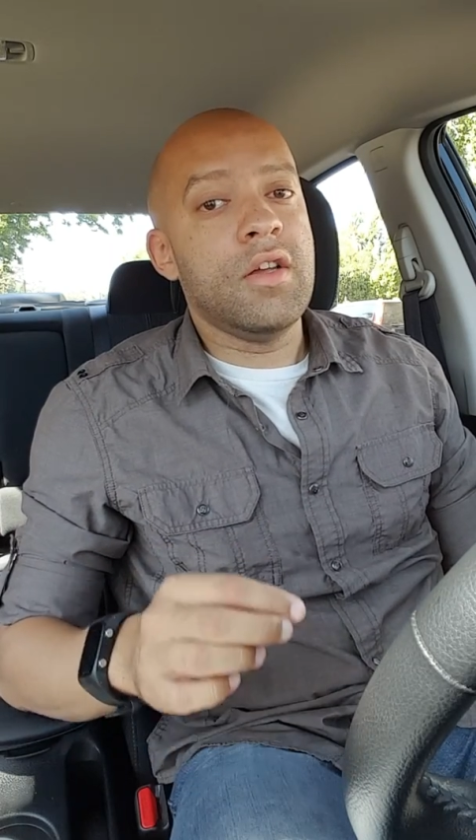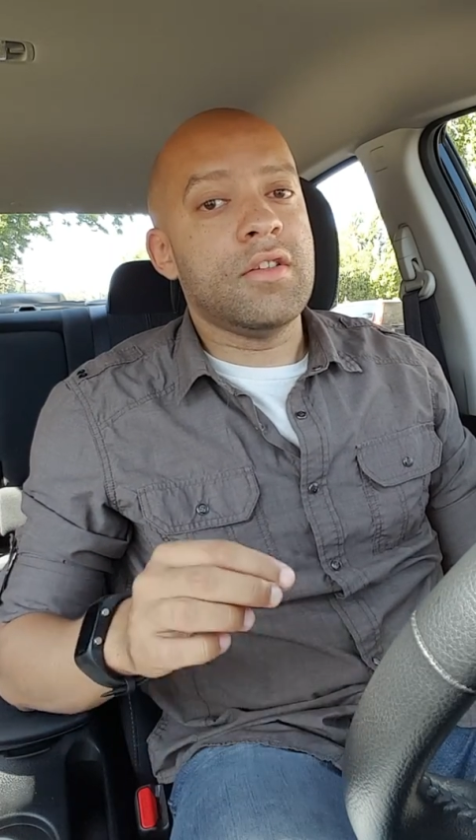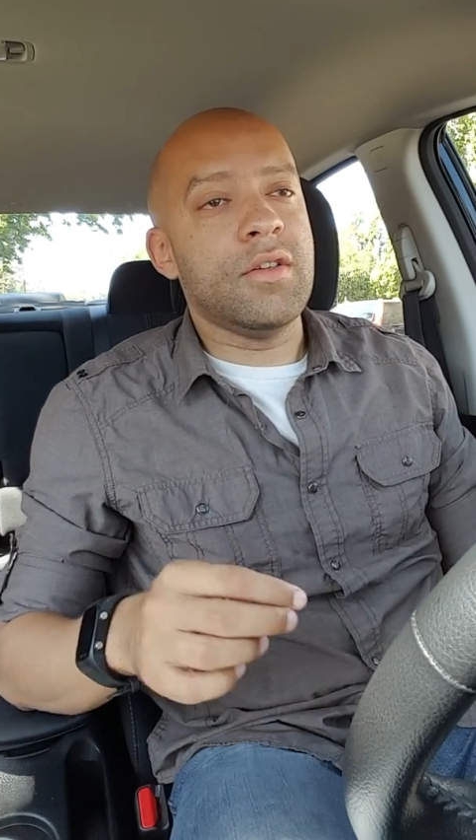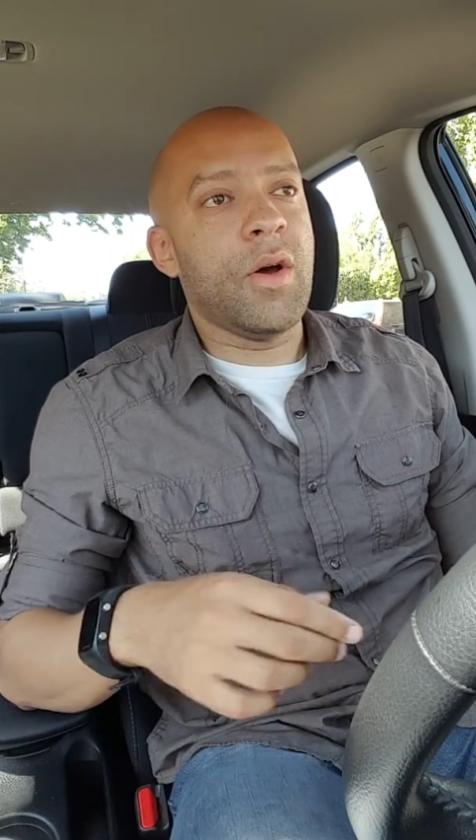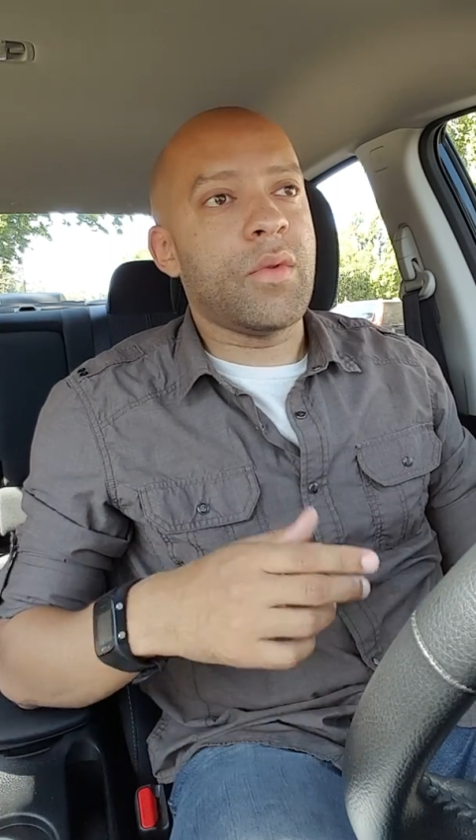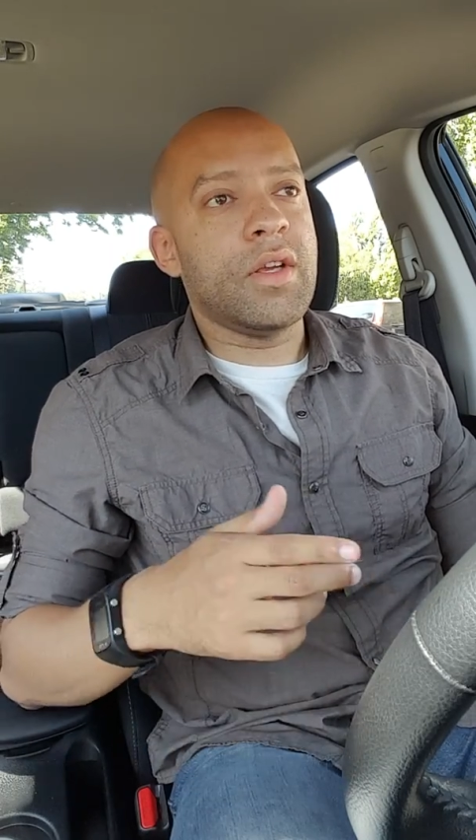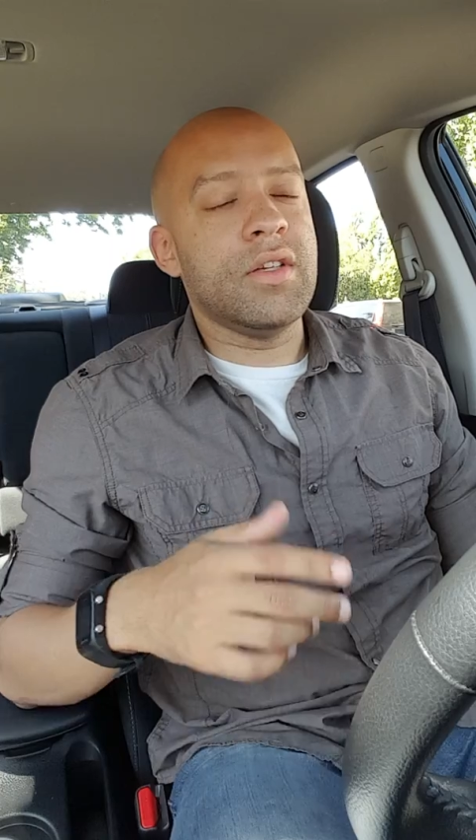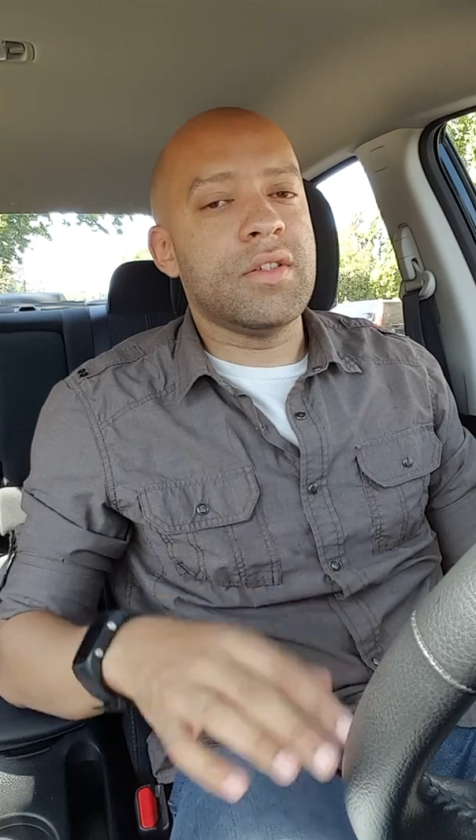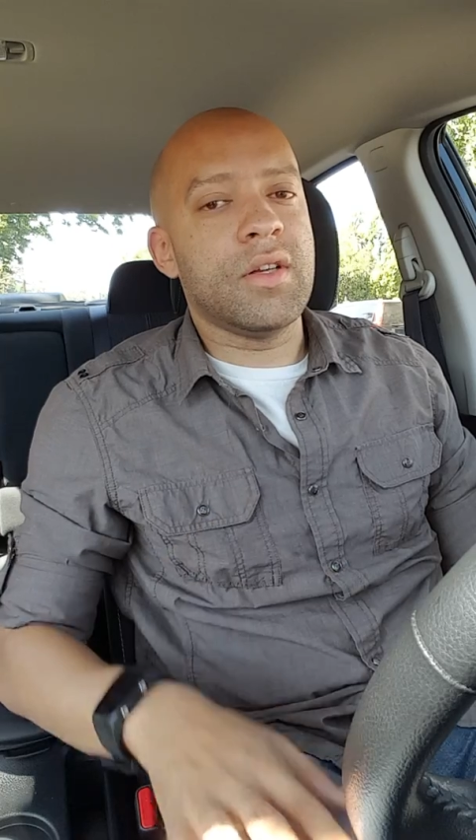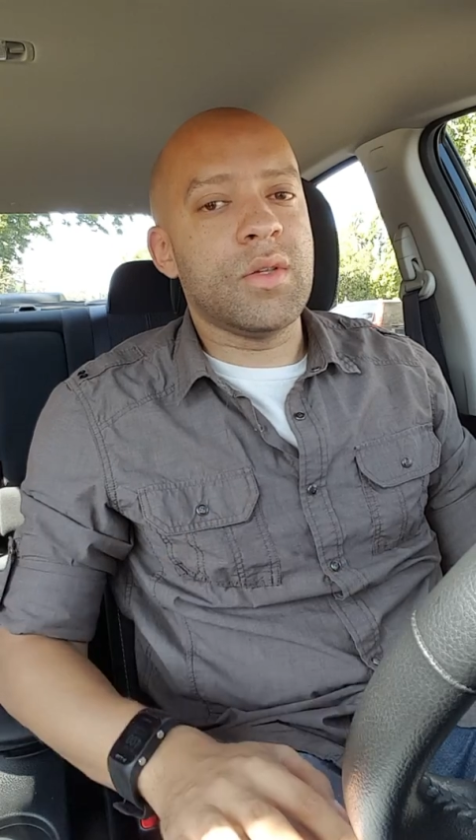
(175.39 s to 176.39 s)
to know that
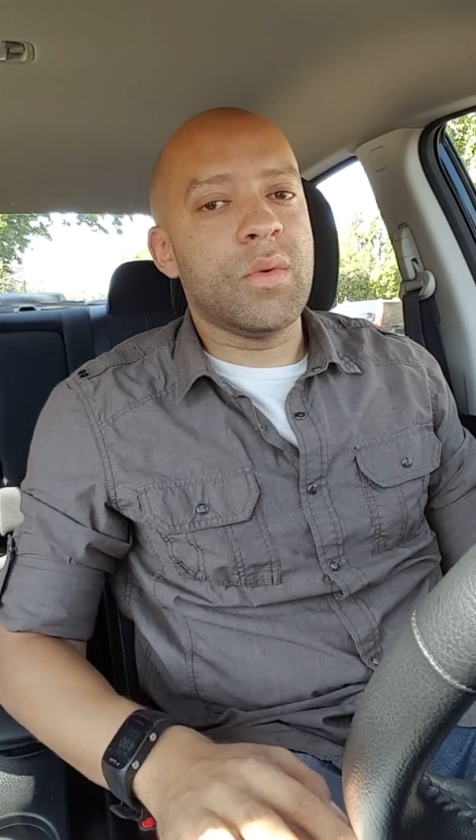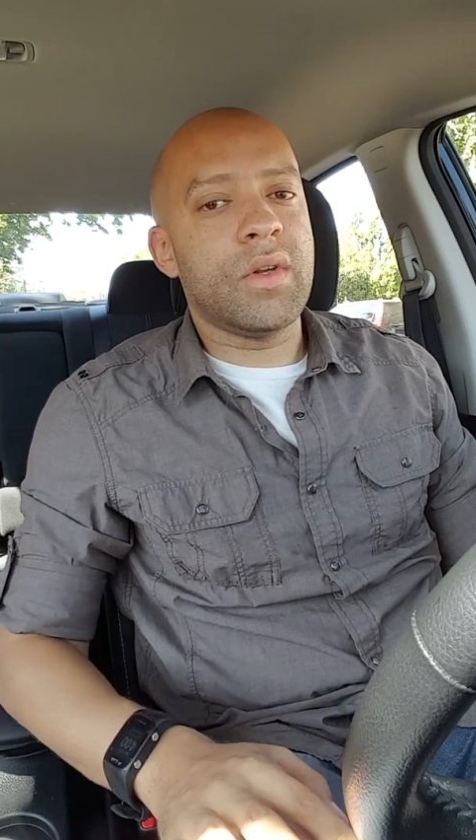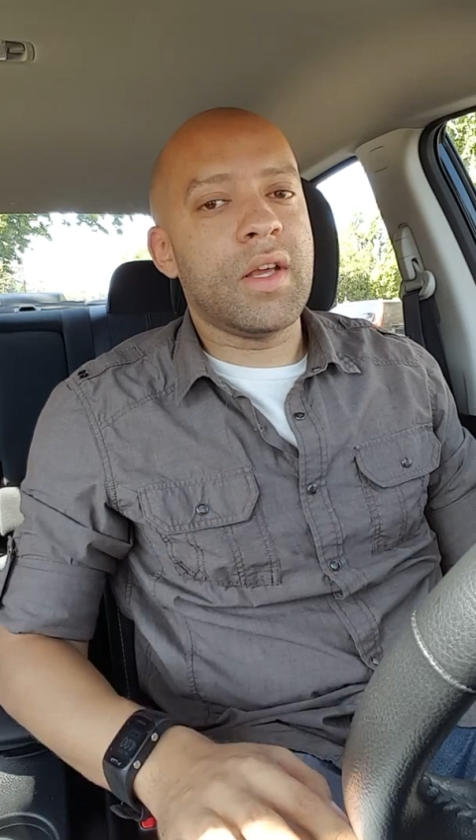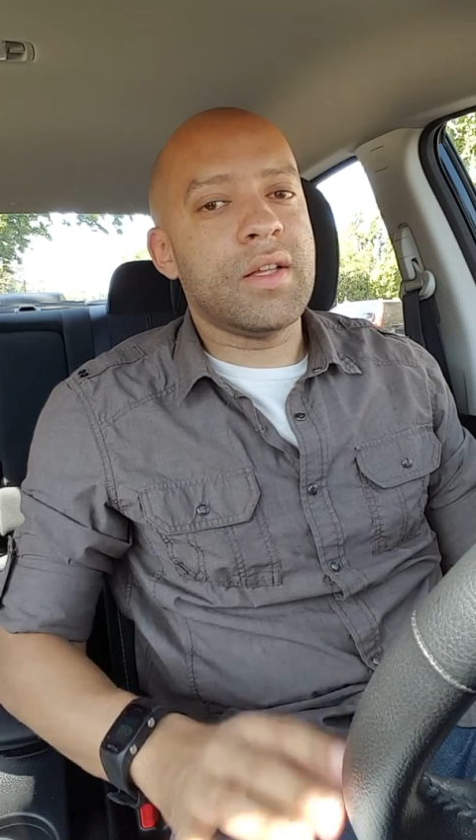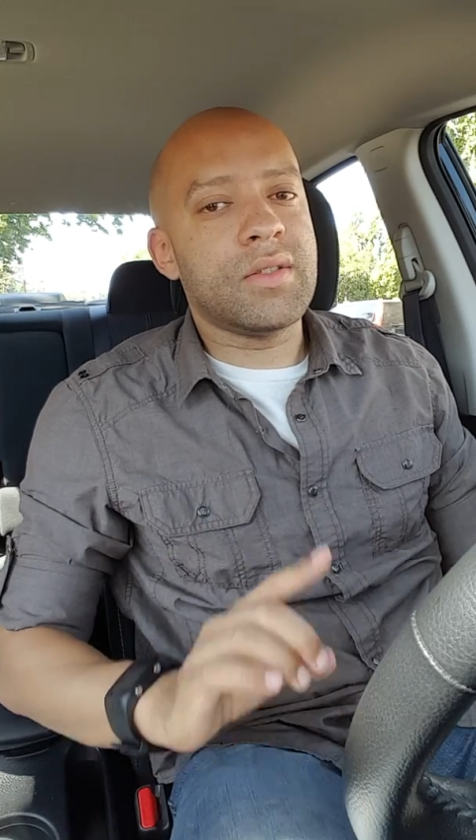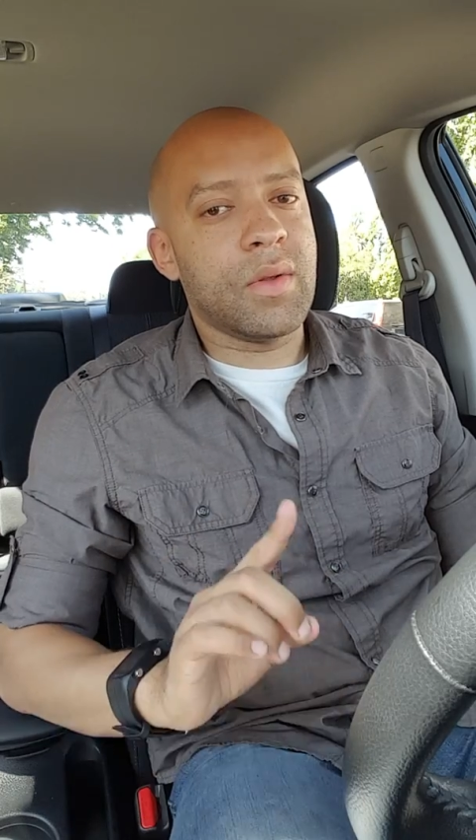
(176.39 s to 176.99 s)
he's going to do it again.